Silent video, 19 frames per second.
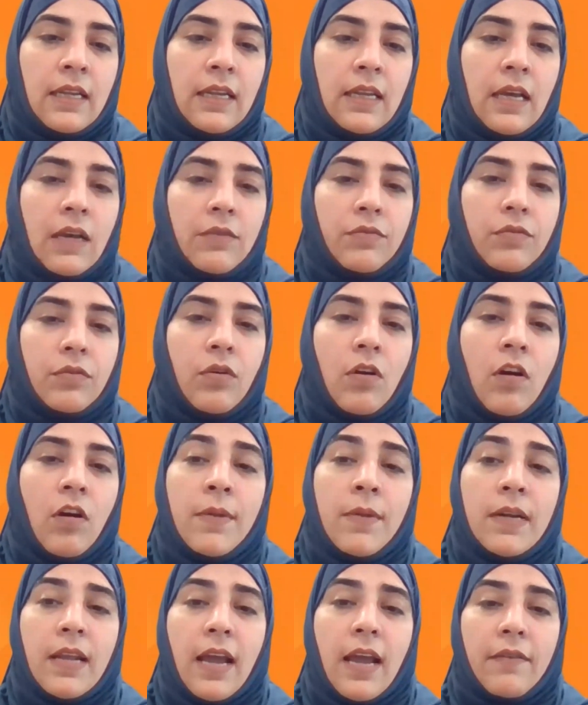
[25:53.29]
Now, so
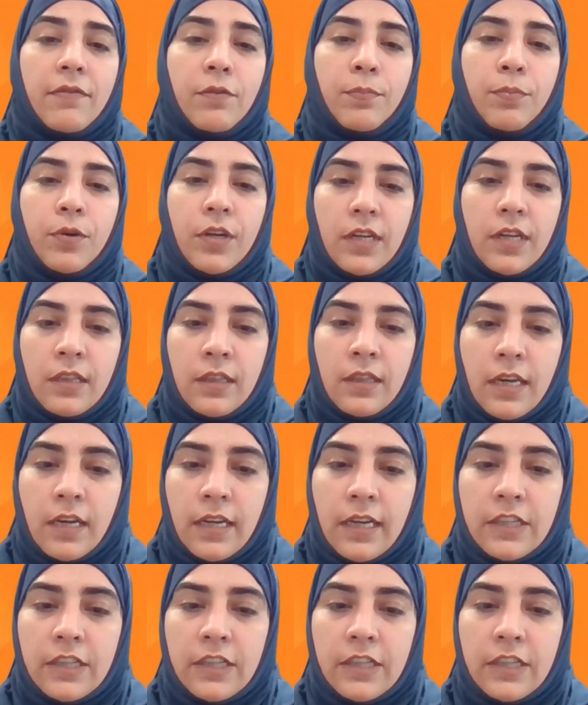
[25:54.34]
government have to put it in their